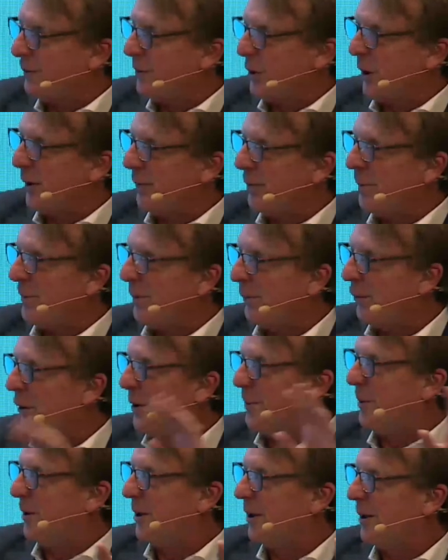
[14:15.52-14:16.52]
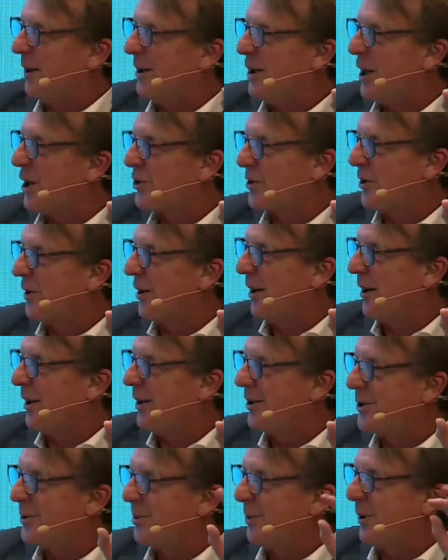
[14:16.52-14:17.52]
from the very beginning yesterday
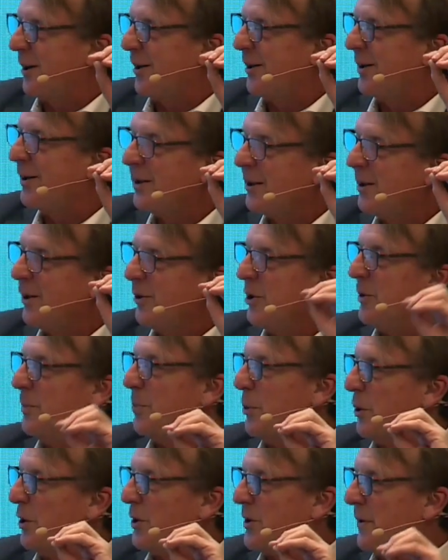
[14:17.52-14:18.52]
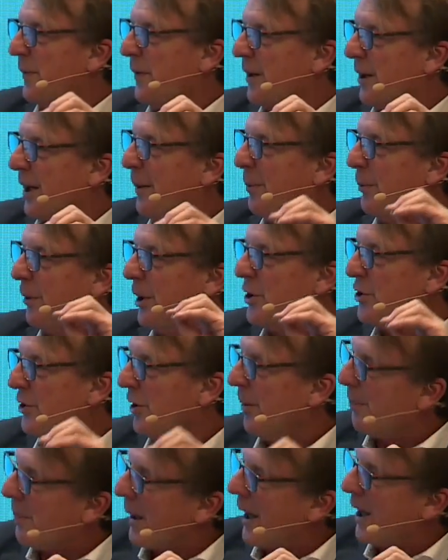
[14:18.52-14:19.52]
has been the importance of collaboration
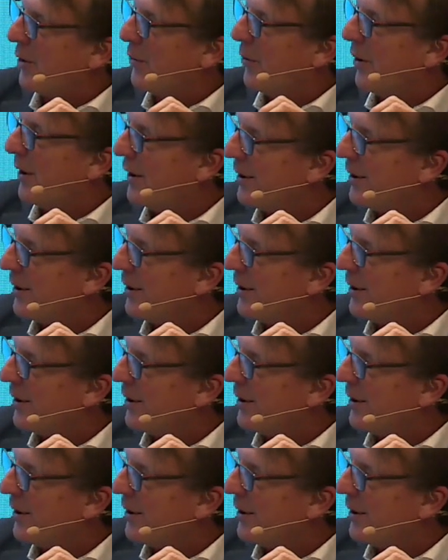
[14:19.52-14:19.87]
and partnering.